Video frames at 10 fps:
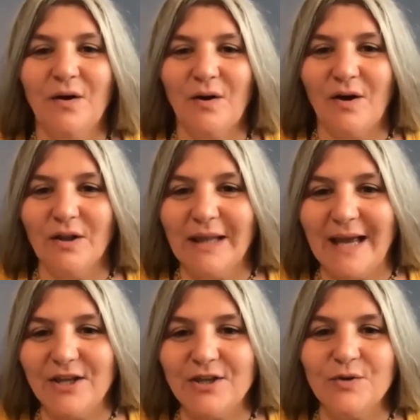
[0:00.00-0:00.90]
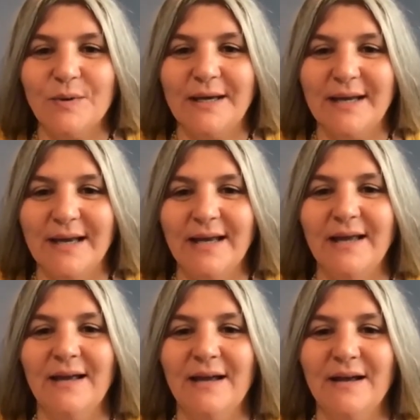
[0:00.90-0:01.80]
our online Q&A,
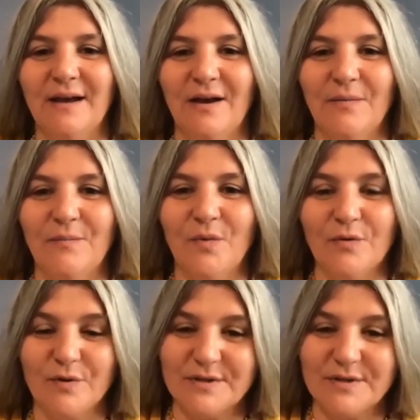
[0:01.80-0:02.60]
the